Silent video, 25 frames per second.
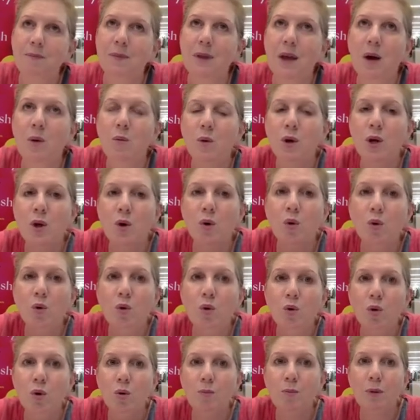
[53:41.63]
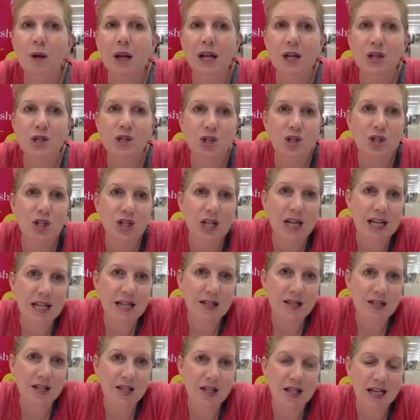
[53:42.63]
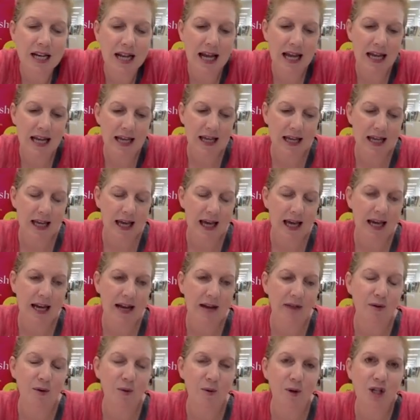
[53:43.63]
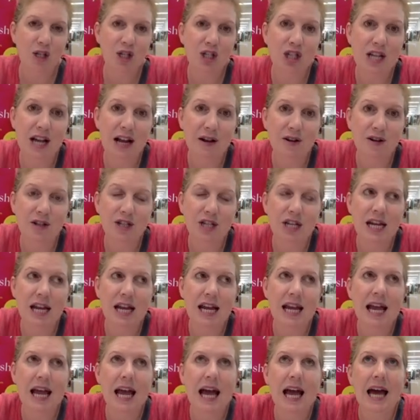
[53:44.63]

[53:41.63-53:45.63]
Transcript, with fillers: And we all plunged into the lake and everyone's shouting.